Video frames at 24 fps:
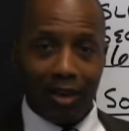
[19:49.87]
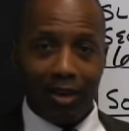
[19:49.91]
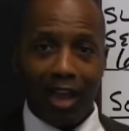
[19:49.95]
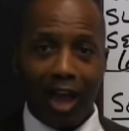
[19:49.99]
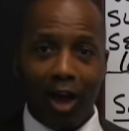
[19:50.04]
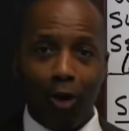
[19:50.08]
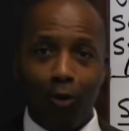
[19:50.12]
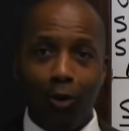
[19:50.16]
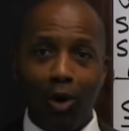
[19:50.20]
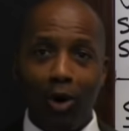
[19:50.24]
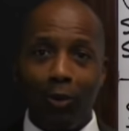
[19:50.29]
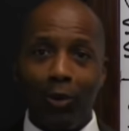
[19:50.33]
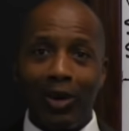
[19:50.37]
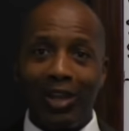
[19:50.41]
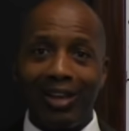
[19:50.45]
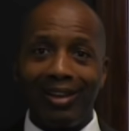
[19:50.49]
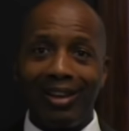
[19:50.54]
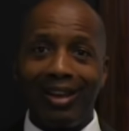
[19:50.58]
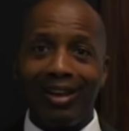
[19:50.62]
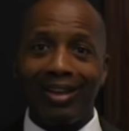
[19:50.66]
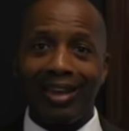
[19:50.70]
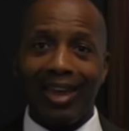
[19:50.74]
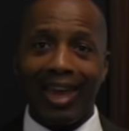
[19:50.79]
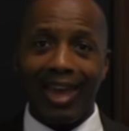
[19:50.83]
Now, when we
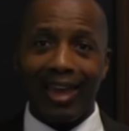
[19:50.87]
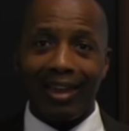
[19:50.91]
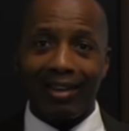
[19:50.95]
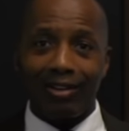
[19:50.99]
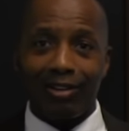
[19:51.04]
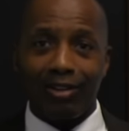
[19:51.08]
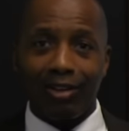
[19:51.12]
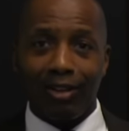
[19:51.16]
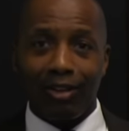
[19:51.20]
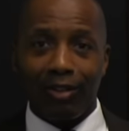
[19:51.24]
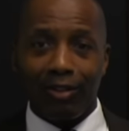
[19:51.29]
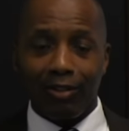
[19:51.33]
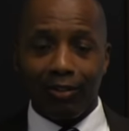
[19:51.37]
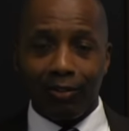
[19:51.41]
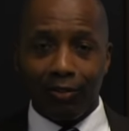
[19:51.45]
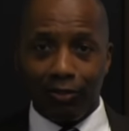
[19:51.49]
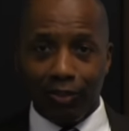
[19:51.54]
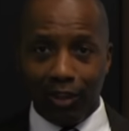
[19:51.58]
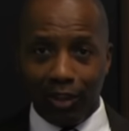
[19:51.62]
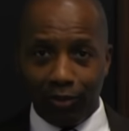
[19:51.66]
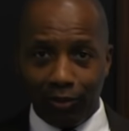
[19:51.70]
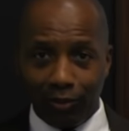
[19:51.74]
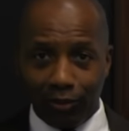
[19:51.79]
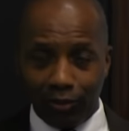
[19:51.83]
look at
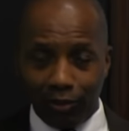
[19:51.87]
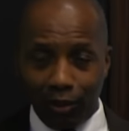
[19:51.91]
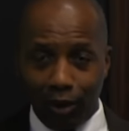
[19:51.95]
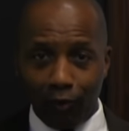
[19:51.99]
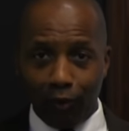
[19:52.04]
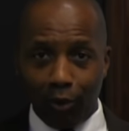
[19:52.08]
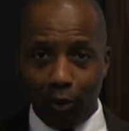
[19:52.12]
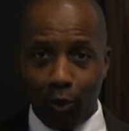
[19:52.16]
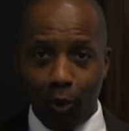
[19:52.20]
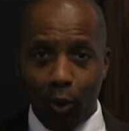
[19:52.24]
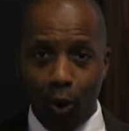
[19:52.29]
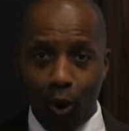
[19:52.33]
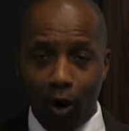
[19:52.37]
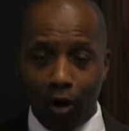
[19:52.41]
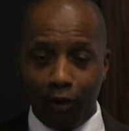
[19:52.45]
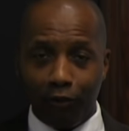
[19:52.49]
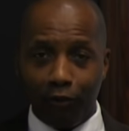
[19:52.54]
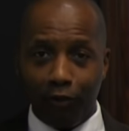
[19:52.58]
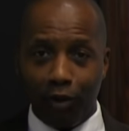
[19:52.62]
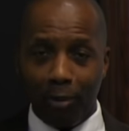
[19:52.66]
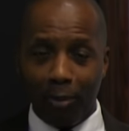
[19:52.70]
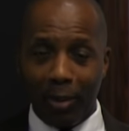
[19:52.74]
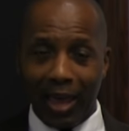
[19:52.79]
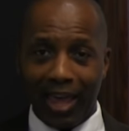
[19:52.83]
the Civil War
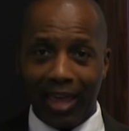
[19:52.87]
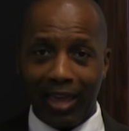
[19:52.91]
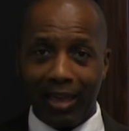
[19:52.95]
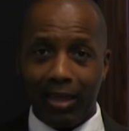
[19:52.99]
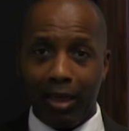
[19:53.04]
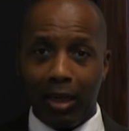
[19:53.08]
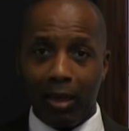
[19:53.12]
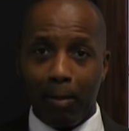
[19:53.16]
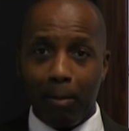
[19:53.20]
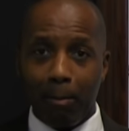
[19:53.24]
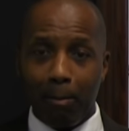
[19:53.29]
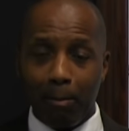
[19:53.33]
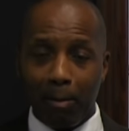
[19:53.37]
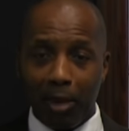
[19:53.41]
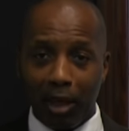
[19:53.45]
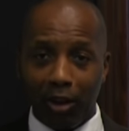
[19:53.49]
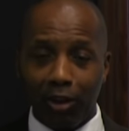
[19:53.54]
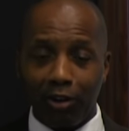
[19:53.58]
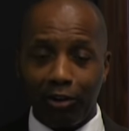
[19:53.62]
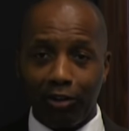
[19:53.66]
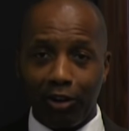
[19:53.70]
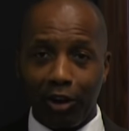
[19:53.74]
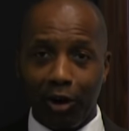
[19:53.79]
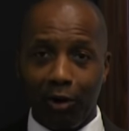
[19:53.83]
from a
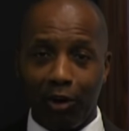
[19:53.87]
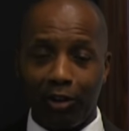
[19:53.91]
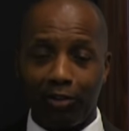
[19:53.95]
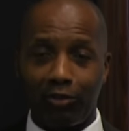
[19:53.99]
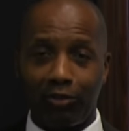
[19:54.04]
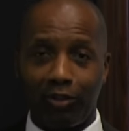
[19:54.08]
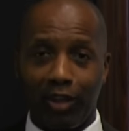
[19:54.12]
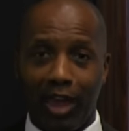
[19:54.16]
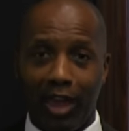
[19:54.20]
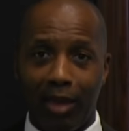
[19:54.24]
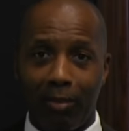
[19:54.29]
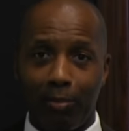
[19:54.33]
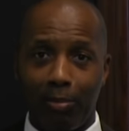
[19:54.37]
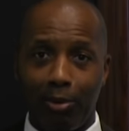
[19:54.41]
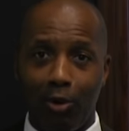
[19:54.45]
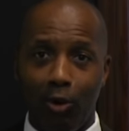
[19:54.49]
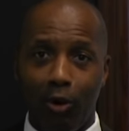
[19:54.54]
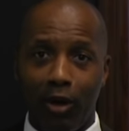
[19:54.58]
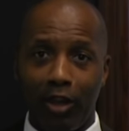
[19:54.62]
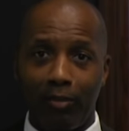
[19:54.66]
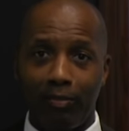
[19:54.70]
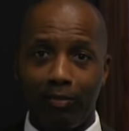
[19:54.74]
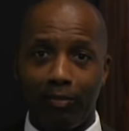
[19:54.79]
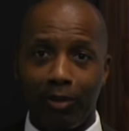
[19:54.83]
military
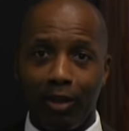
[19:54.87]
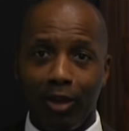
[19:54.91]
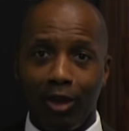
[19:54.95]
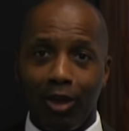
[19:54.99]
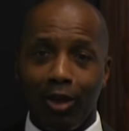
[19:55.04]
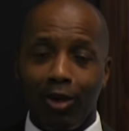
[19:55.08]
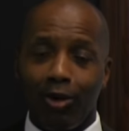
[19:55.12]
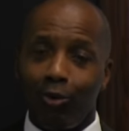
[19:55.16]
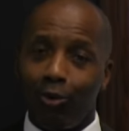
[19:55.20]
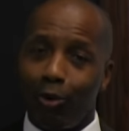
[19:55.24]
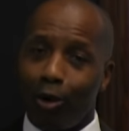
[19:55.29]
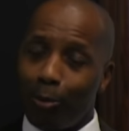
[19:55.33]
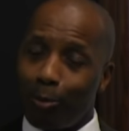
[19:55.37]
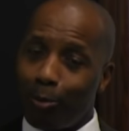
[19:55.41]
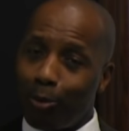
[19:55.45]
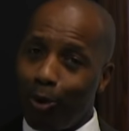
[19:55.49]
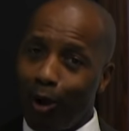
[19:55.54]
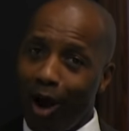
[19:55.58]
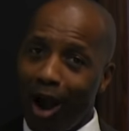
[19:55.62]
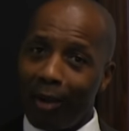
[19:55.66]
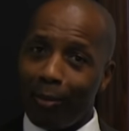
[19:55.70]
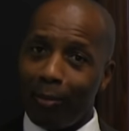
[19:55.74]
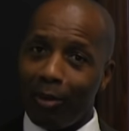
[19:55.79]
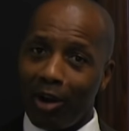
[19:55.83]
standpoint, we're
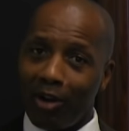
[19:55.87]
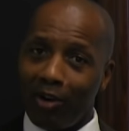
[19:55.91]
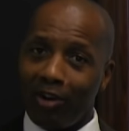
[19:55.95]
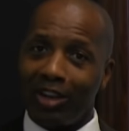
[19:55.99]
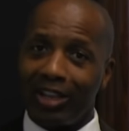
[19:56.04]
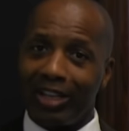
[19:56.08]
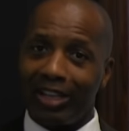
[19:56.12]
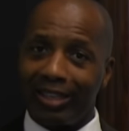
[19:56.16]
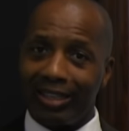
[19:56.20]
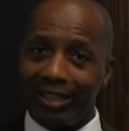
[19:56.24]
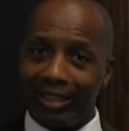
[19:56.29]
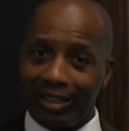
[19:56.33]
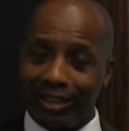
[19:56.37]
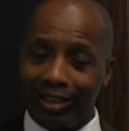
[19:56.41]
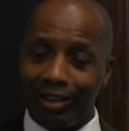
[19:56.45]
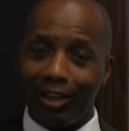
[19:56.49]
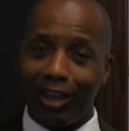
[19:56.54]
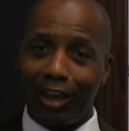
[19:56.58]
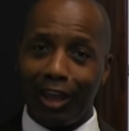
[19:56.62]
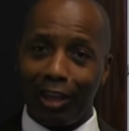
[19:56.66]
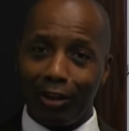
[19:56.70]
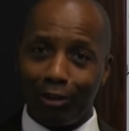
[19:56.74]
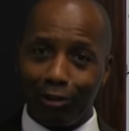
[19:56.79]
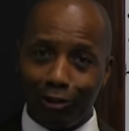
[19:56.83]
primarily
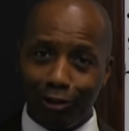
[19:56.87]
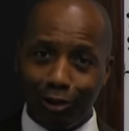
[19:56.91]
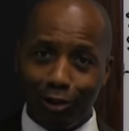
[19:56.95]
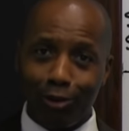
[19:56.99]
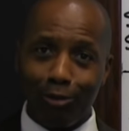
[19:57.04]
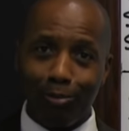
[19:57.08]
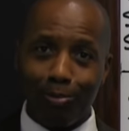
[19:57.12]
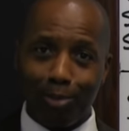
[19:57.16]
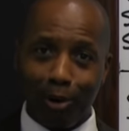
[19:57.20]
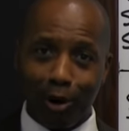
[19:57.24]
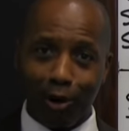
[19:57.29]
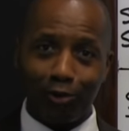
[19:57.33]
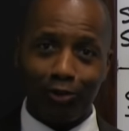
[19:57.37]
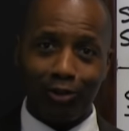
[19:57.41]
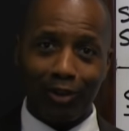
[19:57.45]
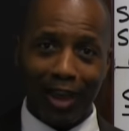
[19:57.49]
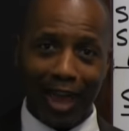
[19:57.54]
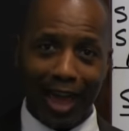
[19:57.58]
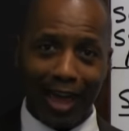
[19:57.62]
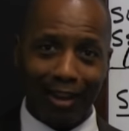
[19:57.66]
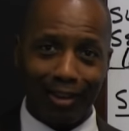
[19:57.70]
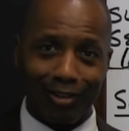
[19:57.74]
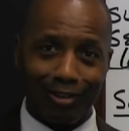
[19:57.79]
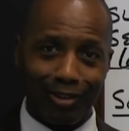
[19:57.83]
looking at two
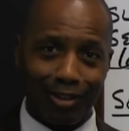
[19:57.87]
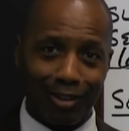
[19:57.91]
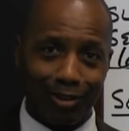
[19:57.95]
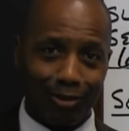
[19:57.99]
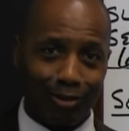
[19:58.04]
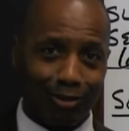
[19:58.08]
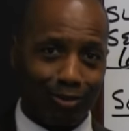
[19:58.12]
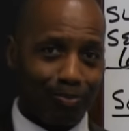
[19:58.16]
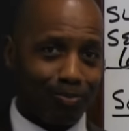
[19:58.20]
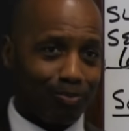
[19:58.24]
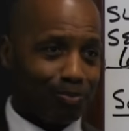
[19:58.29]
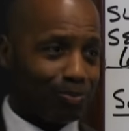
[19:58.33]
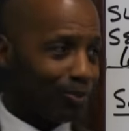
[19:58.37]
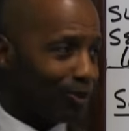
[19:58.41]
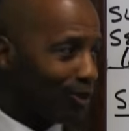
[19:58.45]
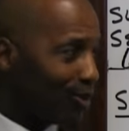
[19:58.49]
personalities.